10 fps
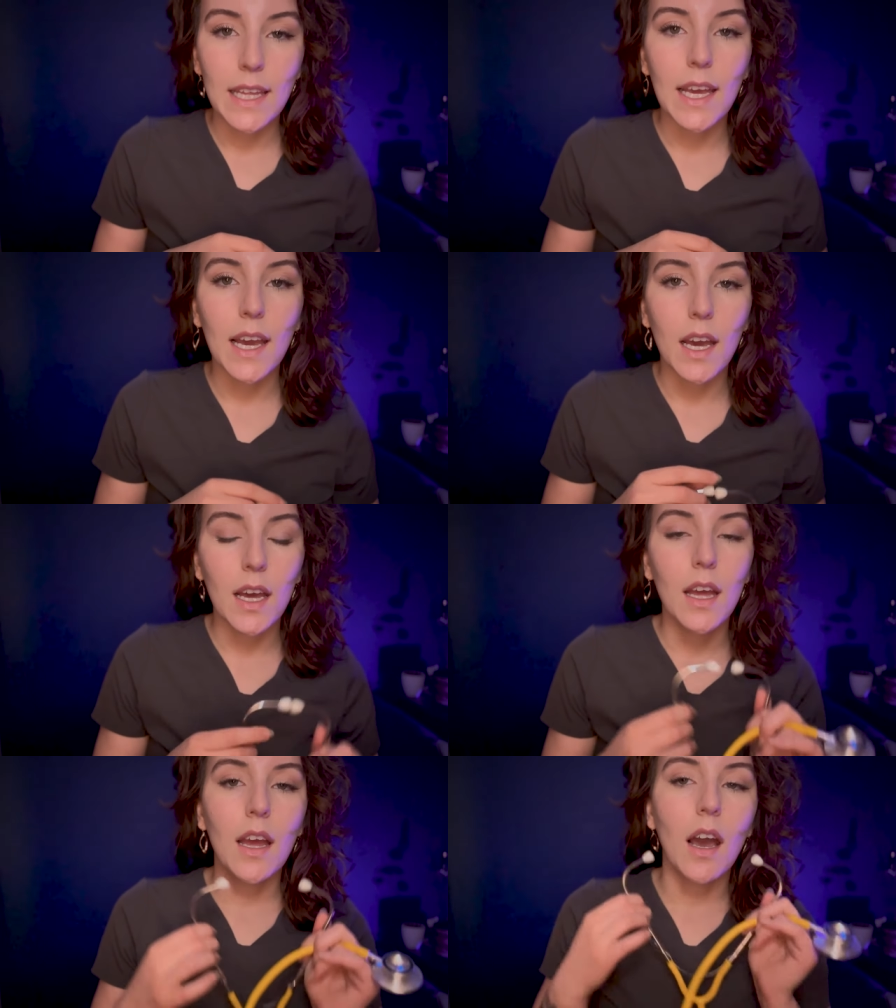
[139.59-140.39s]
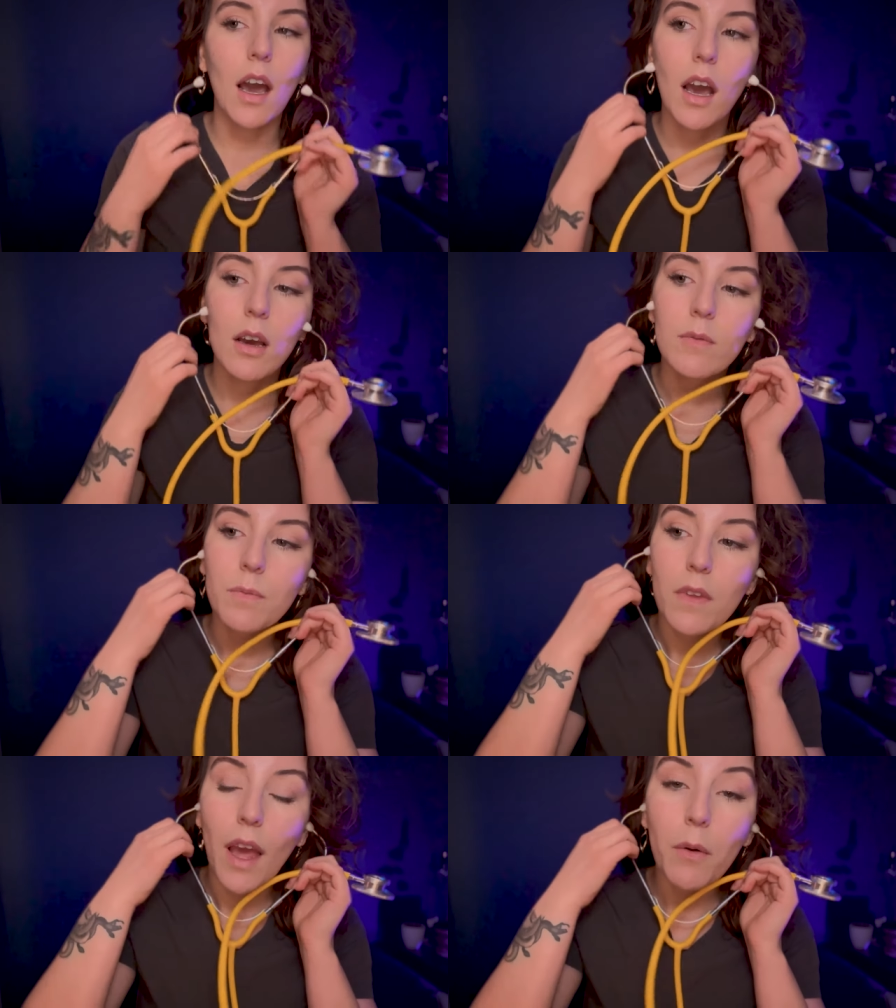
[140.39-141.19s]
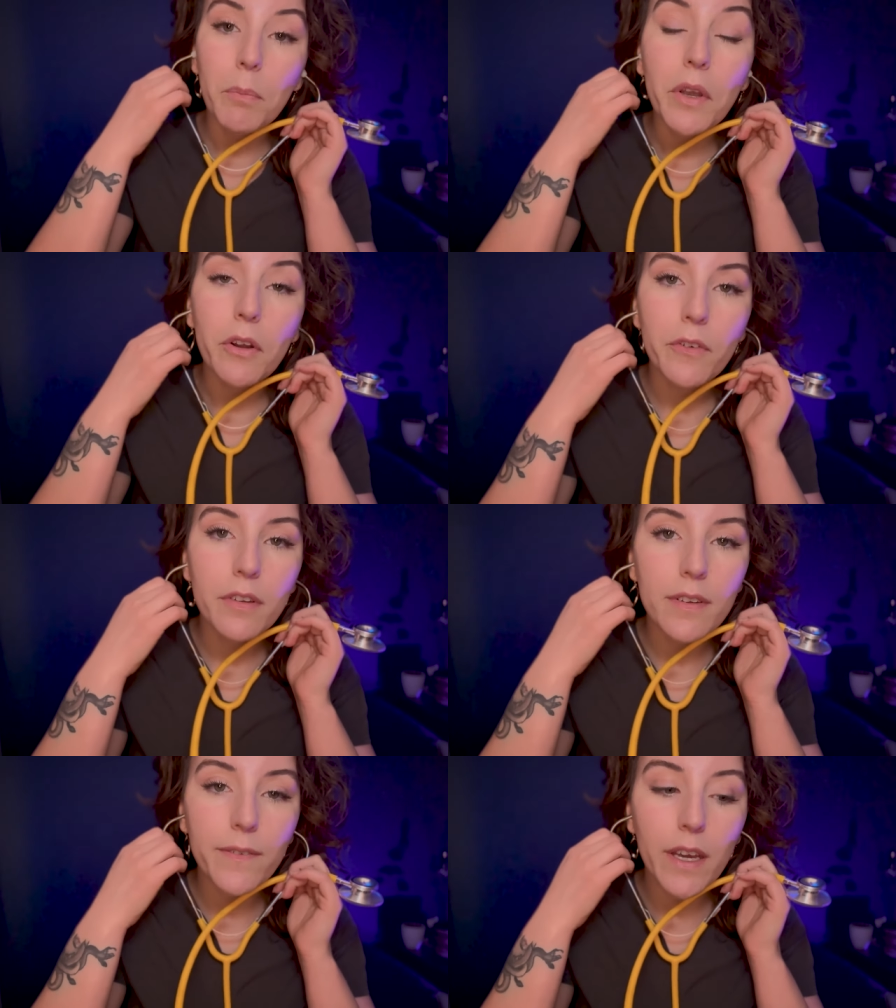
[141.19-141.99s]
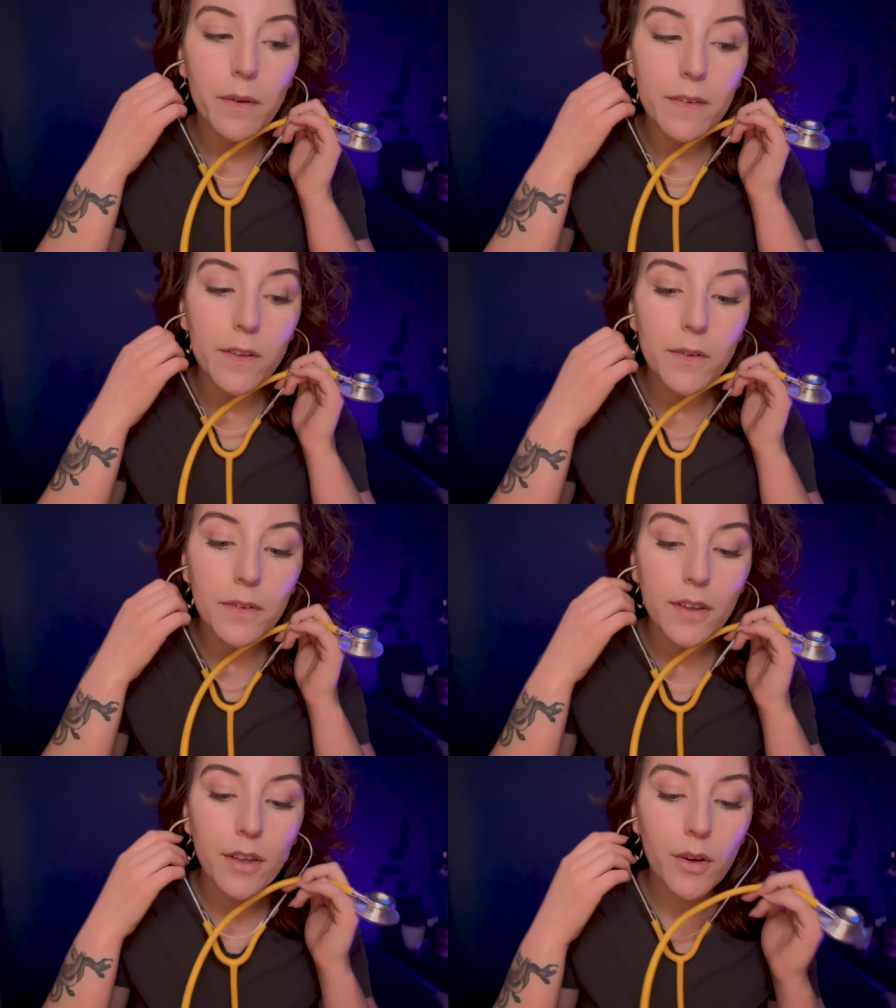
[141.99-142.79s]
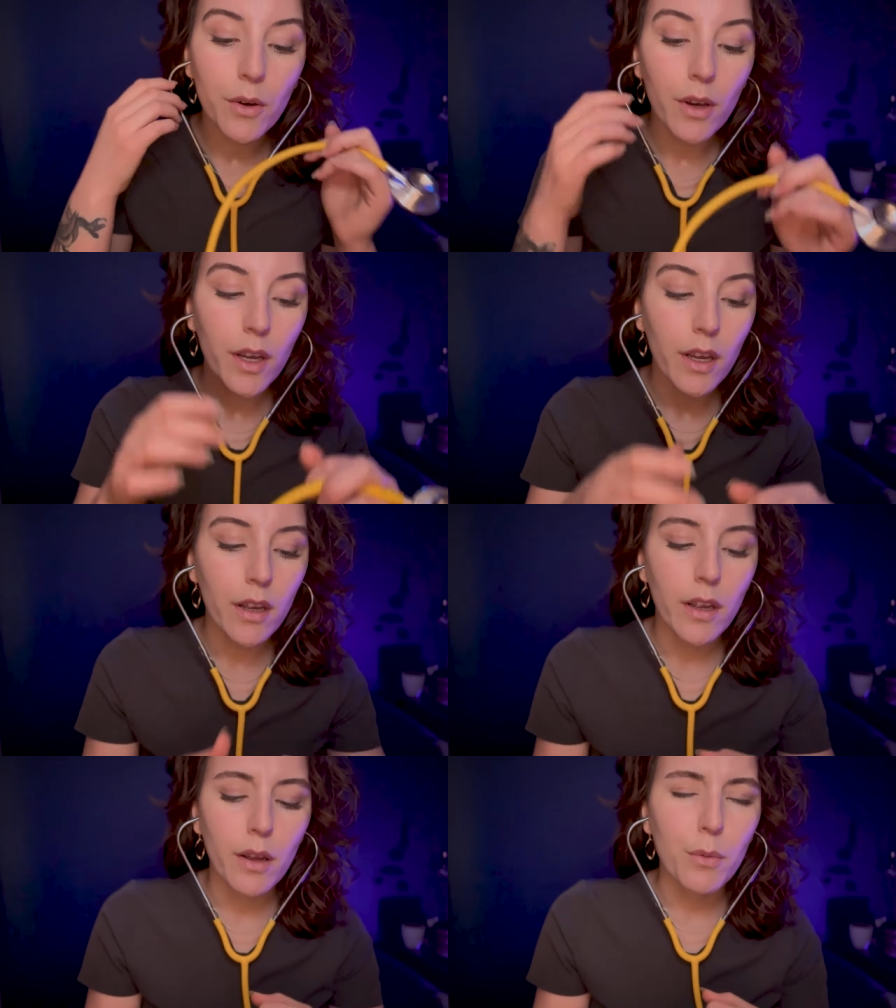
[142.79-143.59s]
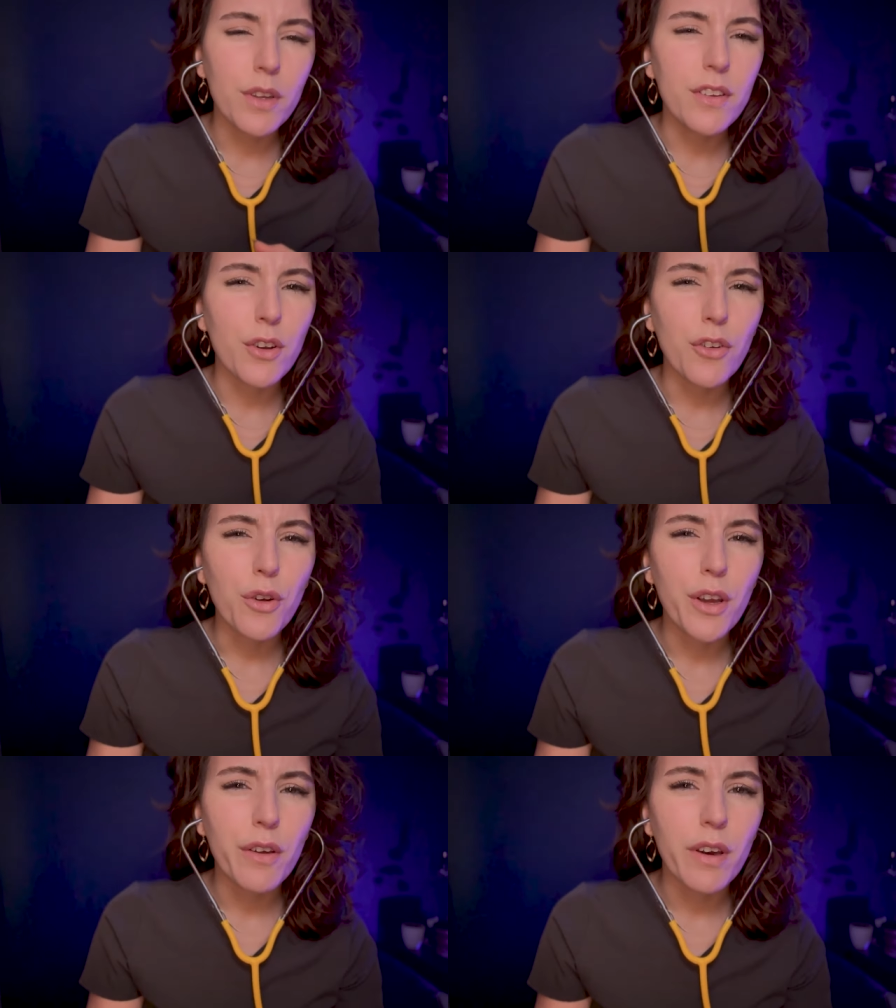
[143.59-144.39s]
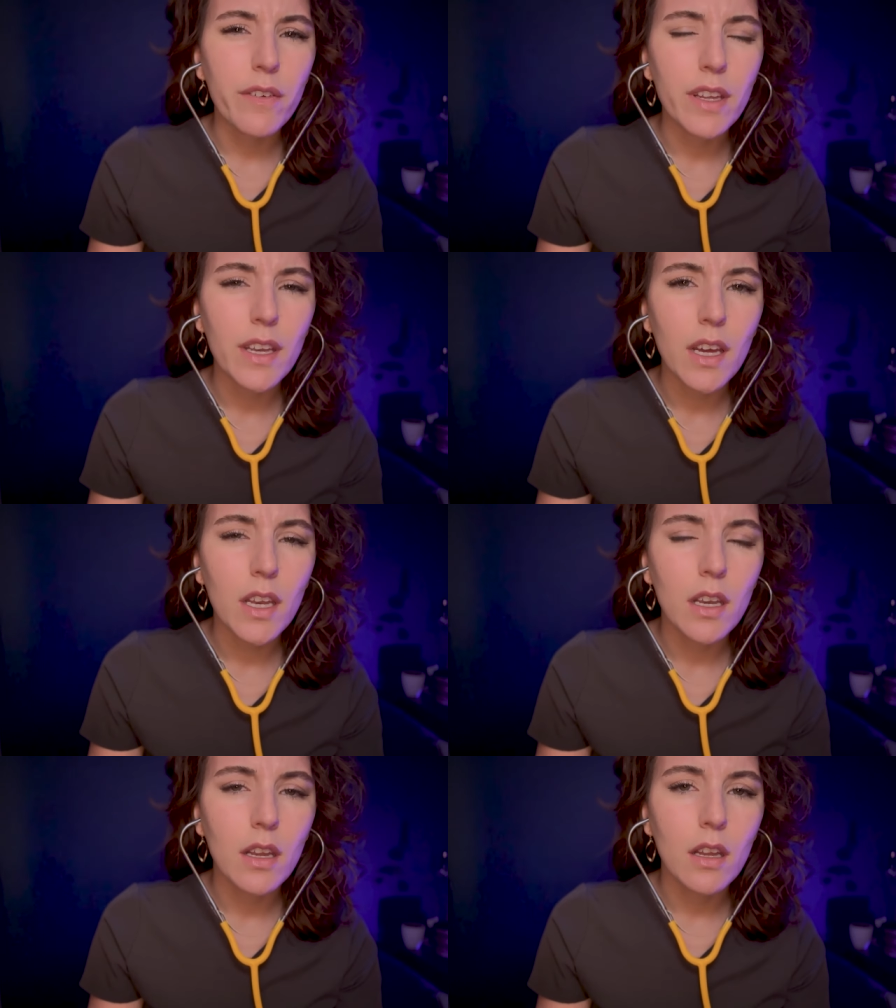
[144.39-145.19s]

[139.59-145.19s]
Yeah. Um, I would be nervous if I was you too. What surgery are you having done?